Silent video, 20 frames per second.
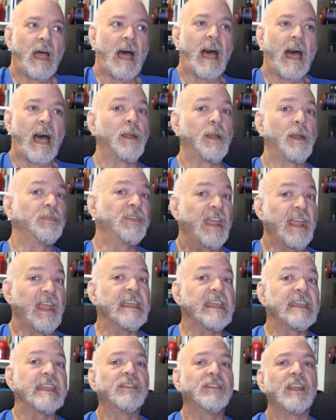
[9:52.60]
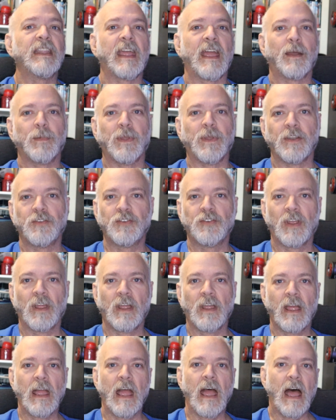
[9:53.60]
I'm taking the damage.
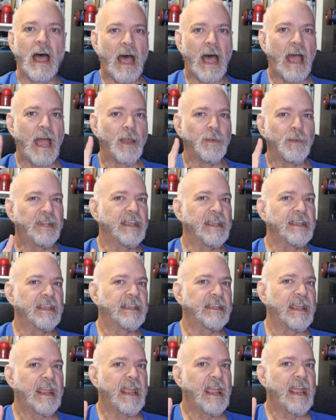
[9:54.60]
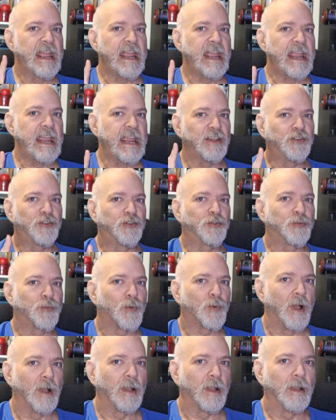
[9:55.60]
I'm taking a
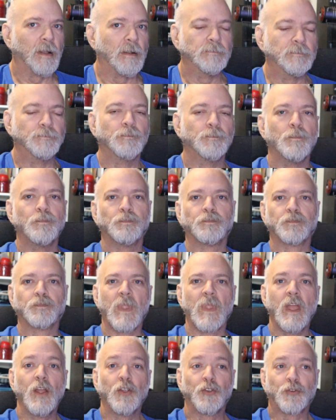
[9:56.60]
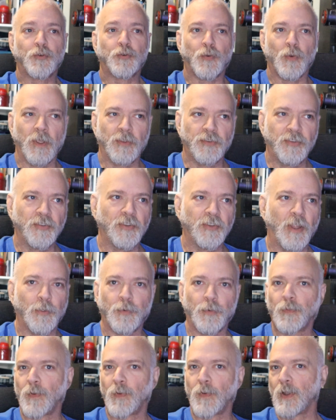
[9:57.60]
shrug. Shrugs is
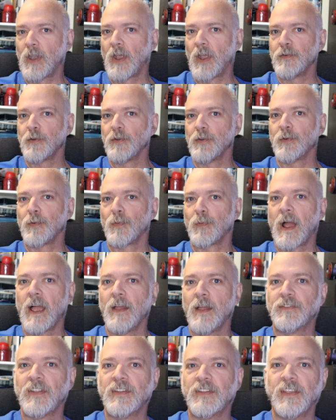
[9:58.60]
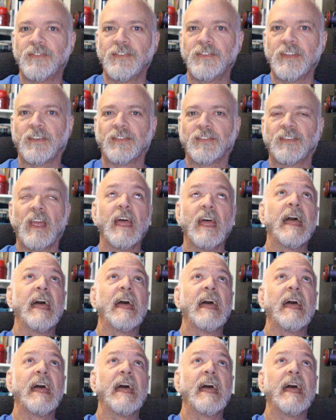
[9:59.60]
another one of your derived statistics.